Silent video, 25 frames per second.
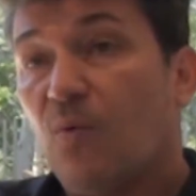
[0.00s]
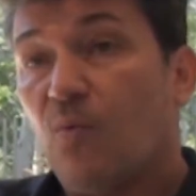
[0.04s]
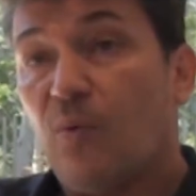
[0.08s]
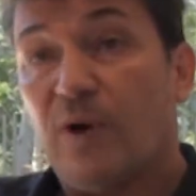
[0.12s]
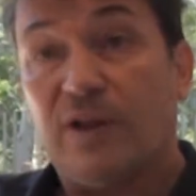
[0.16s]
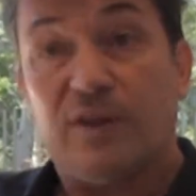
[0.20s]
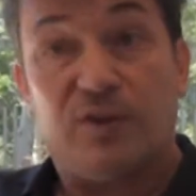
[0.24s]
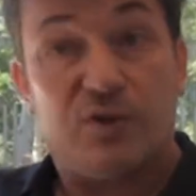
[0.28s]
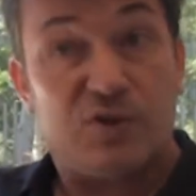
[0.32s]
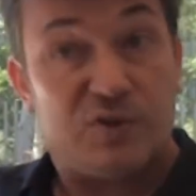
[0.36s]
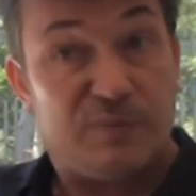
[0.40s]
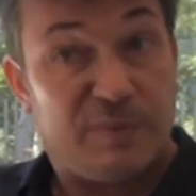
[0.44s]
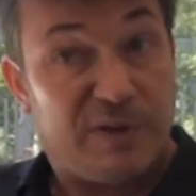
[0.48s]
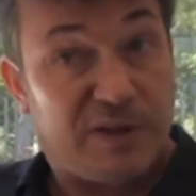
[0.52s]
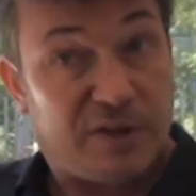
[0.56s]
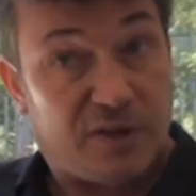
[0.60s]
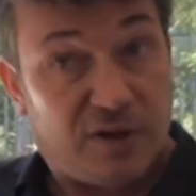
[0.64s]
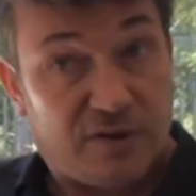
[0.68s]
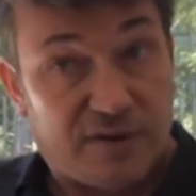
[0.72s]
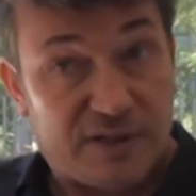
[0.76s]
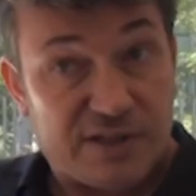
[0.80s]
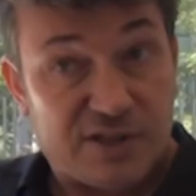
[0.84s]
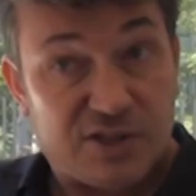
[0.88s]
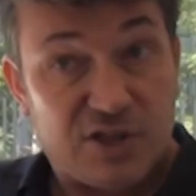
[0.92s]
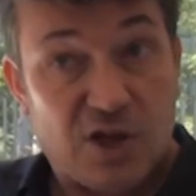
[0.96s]
When the
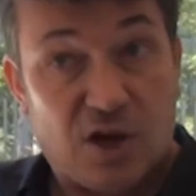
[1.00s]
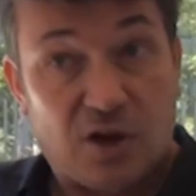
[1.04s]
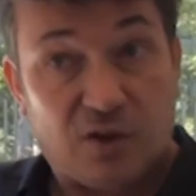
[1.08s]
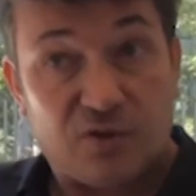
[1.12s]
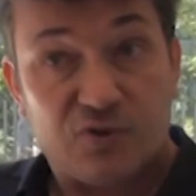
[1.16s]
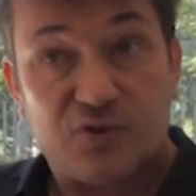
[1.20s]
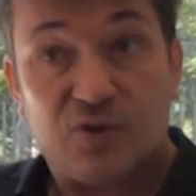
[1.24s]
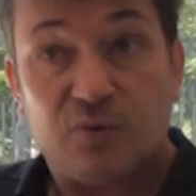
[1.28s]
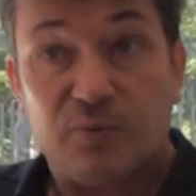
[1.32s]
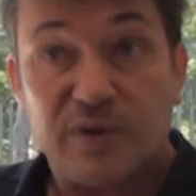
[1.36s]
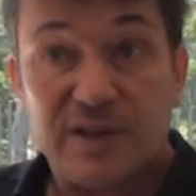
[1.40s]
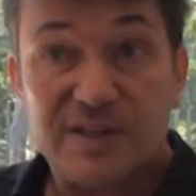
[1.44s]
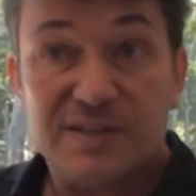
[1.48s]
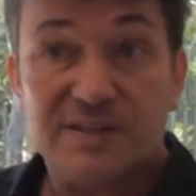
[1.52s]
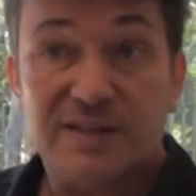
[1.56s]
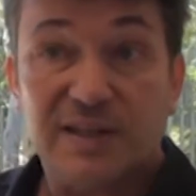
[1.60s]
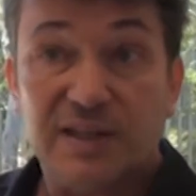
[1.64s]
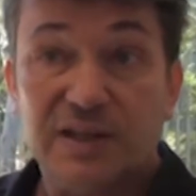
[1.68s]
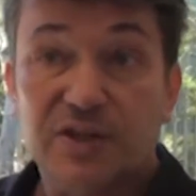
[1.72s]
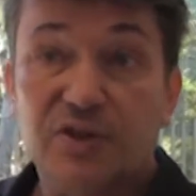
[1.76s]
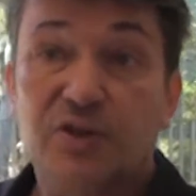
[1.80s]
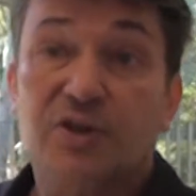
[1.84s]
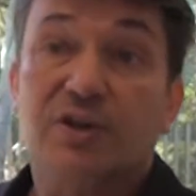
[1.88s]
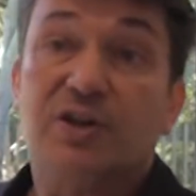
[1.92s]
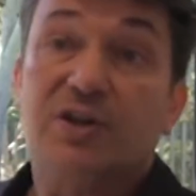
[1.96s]
speaker is done, so we are
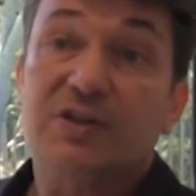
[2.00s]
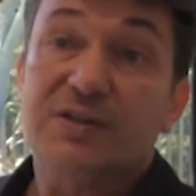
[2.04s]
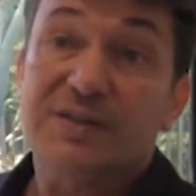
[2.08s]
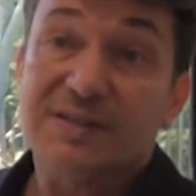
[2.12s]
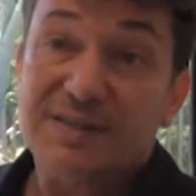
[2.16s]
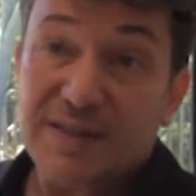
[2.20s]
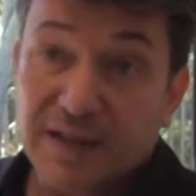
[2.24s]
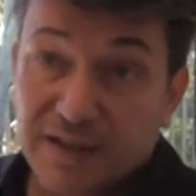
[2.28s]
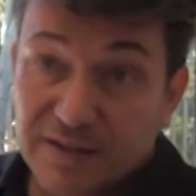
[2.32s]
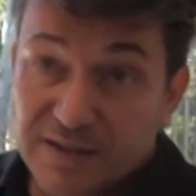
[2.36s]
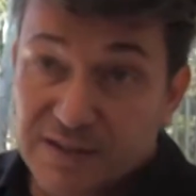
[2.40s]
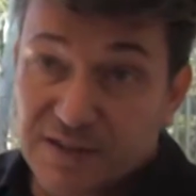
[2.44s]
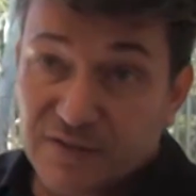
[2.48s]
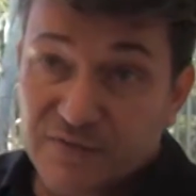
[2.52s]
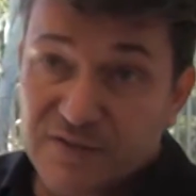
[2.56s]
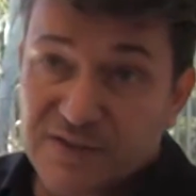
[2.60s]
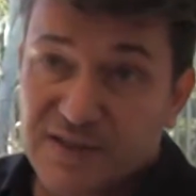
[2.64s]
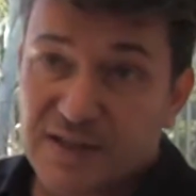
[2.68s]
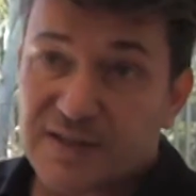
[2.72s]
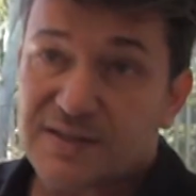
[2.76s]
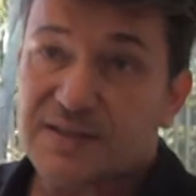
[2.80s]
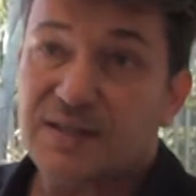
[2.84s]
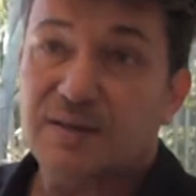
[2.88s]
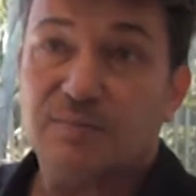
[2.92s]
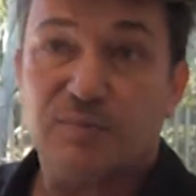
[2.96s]
still in a consecutive
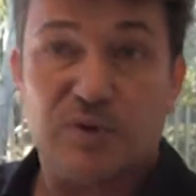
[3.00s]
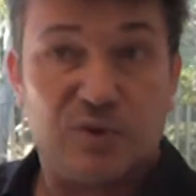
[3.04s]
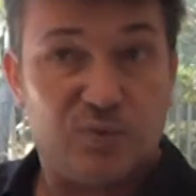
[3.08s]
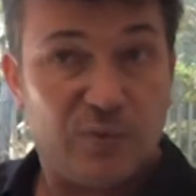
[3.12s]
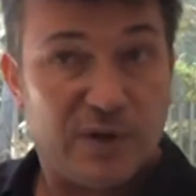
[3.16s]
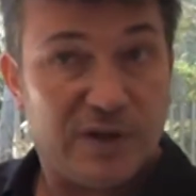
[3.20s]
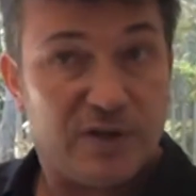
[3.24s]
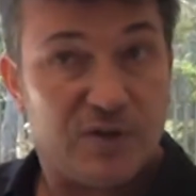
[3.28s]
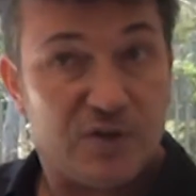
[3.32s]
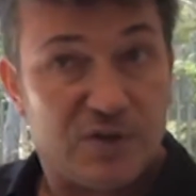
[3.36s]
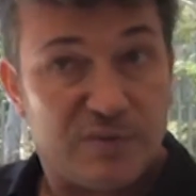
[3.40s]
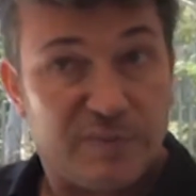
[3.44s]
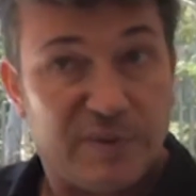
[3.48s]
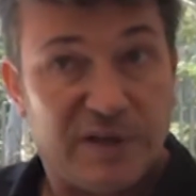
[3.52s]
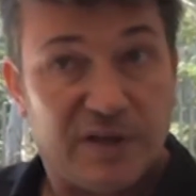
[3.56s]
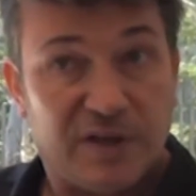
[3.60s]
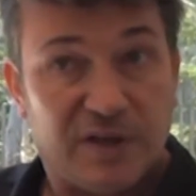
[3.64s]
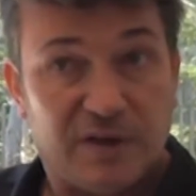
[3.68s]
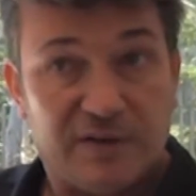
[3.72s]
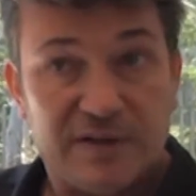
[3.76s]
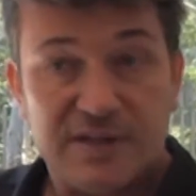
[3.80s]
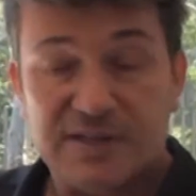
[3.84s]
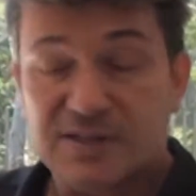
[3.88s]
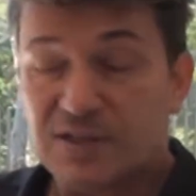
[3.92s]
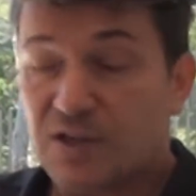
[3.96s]
setting, but when the
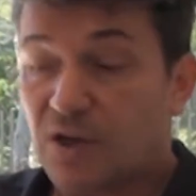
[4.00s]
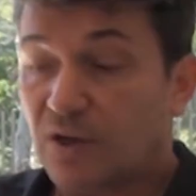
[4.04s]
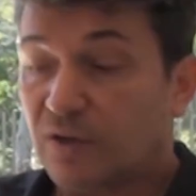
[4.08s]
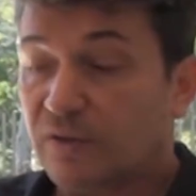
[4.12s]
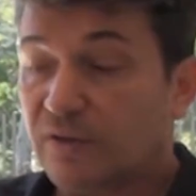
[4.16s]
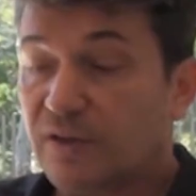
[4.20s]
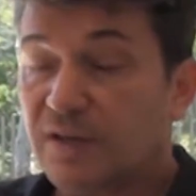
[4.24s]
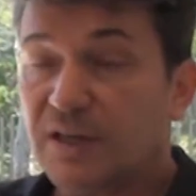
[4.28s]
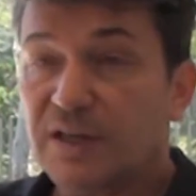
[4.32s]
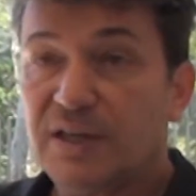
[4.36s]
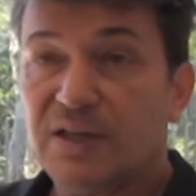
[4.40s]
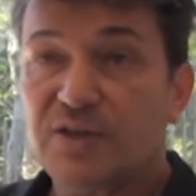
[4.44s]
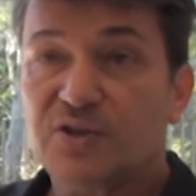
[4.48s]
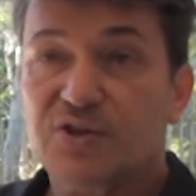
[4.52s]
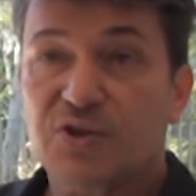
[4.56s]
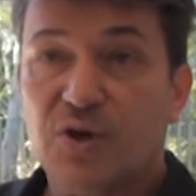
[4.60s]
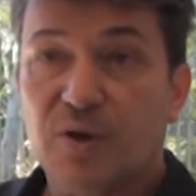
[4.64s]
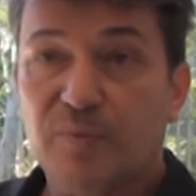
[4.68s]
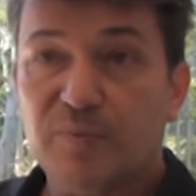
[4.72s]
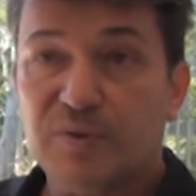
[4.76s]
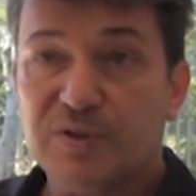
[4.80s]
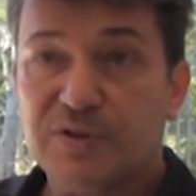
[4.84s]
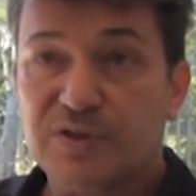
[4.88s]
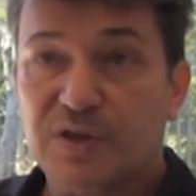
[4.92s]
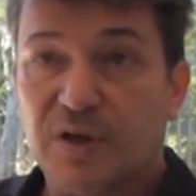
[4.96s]
speaker is done, the
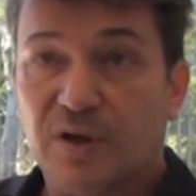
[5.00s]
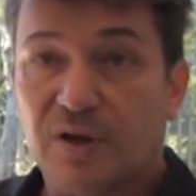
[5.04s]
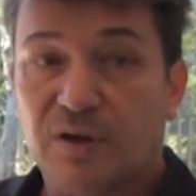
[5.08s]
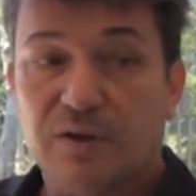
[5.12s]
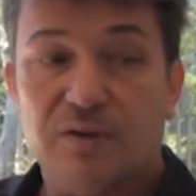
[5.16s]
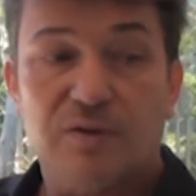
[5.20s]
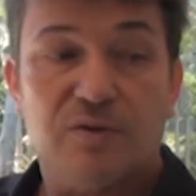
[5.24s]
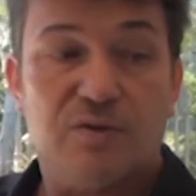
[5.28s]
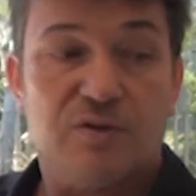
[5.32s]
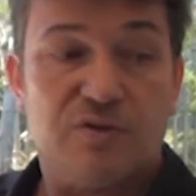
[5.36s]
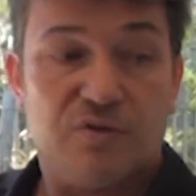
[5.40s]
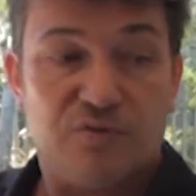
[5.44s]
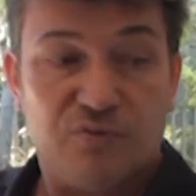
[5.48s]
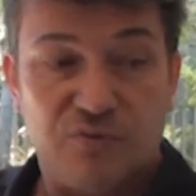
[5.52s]
interpreter,